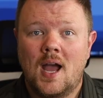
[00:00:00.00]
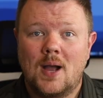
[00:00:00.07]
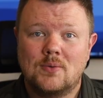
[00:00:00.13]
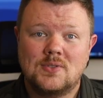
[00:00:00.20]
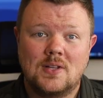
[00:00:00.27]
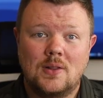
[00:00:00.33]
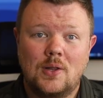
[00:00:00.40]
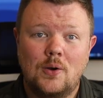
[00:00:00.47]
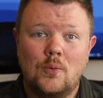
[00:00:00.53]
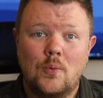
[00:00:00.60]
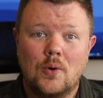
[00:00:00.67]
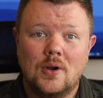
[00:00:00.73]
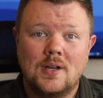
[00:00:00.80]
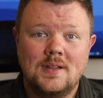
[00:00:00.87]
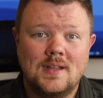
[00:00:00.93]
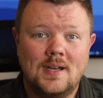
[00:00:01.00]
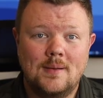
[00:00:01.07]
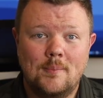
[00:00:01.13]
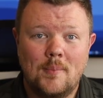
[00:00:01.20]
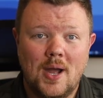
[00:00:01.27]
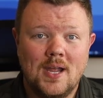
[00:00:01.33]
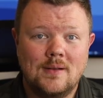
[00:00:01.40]
I was a little worried that it
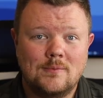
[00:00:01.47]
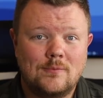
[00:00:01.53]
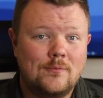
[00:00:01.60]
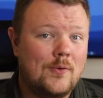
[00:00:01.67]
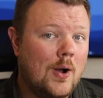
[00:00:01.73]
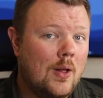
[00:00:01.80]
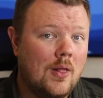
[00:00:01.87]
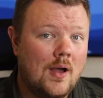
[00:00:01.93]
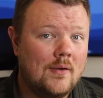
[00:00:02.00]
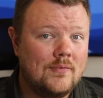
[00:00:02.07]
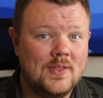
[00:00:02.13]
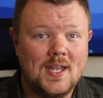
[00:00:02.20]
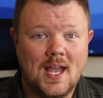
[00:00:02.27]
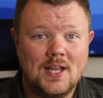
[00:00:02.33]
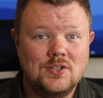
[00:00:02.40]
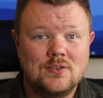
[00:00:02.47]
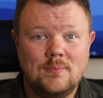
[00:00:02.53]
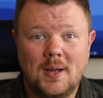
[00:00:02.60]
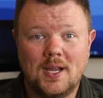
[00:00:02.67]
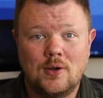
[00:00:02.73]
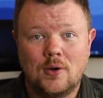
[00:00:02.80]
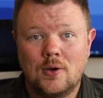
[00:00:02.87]
might fall off the edge of
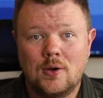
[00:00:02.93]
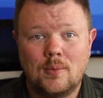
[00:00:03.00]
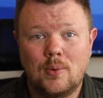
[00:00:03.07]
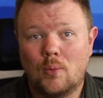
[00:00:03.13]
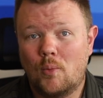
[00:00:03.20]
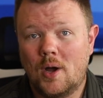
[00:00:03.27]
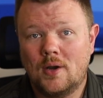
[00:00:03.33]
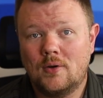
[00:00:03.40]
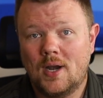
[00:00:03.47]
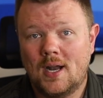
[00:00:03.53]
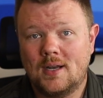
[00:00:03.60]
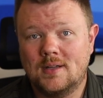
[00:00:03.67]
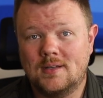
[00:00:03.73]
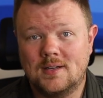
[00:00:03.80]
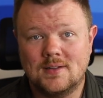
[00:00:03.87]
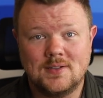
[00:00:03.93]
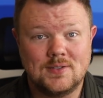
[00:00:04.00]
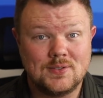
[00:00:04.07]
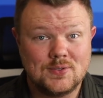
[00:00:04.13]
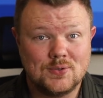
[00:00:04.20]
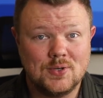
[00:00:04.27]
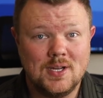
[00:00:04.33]
my curb or wander out into the
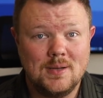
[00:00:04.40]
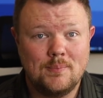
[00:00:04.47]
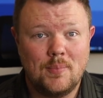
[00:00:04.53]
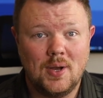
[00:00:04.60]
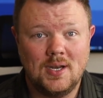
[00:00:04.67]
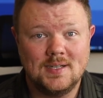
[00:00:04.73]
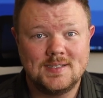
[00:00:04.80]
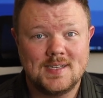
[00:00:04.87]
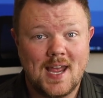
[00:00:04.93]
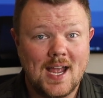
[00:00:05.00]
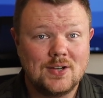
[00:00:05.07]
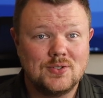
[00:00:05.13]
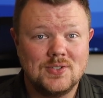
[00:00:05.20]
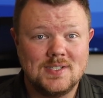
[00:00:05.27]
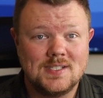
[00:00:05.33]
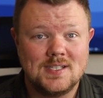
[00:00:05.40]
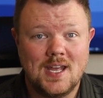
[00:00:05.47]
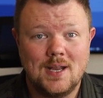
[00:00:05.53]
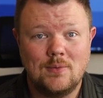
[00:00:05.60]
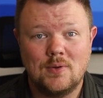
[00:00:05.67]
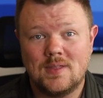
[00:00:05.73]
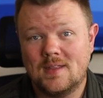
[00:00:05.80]
street, but it's actually
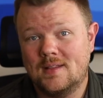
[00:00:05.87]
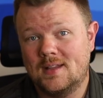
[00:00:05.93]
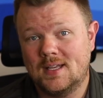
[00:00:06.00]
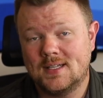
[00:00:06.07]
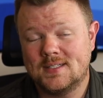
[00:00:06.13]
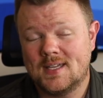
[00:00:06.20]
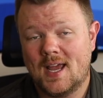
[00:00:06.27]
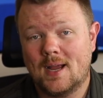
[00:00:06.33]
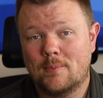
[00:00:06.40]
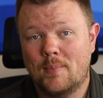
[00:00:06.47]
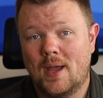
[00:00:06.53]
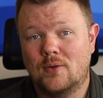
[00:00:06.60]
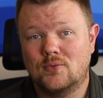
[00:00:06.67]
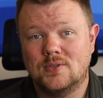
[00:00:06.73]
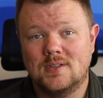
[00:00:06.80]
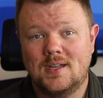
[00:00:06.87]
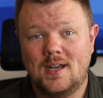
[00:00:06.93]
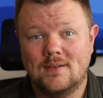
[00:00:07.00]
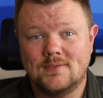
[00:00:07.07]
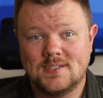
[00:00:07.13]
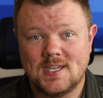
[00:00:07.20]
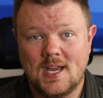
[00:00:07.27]
stayed within the exact boundary that
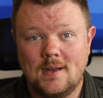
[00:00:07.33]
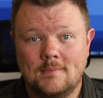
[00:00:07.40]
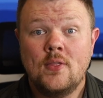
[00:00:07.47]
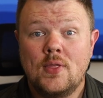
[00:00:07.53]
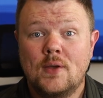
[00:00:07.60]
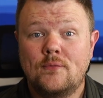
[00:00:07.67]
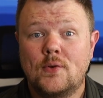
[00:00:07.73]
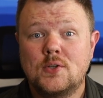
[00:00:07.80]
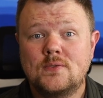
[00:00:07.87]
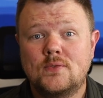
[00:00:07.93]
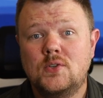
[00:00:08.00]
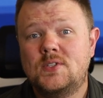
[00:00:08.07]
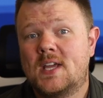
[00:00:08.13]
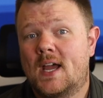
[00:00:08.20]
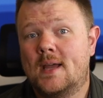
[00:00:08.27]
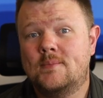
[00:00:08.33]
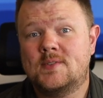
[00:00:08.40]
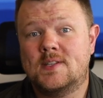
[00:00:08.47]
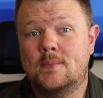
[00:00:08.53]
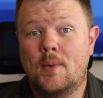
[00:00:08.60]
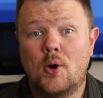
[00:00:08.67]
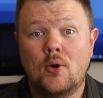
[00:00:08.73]
I've set. The first few
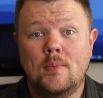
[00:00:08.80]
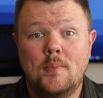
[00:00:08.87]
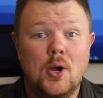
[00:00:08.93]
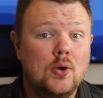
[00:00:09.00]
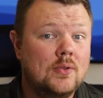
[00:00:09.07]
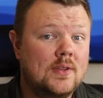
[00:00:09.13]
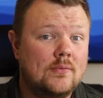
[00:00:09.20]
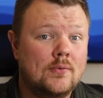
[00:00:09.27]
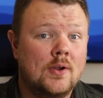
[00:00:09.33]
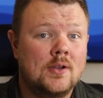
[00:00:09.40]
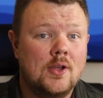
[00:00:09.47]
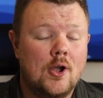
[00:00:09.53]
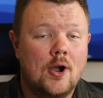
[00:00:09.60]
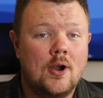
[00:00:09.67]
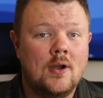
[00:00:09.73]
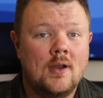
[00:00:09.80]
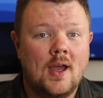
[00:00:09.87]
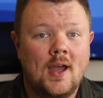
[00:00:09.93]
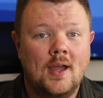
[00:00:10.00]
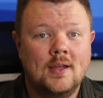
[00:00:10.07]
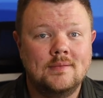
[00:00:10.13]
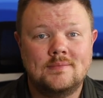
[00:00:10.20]
times the mower mowed the front yard,
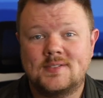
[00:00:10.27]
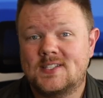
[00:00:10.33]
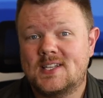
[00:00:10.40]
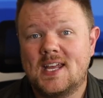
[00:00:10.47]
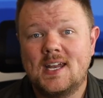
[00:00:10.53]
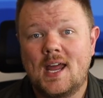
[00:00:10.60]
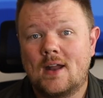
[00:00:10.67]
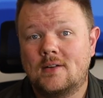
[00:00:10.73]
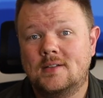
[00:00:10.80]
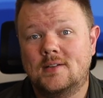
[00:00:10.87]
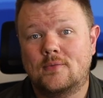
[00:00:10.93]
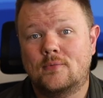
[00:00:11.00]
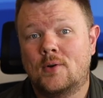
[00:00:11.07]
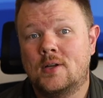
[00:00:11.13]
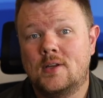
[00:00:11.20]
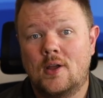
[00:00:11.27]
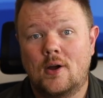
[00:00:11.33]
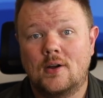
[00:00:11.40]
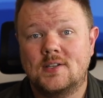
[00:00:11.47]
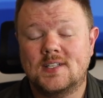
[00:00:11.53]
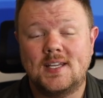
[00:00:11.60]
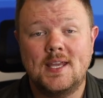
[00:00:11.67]
I stayed out in the front yard to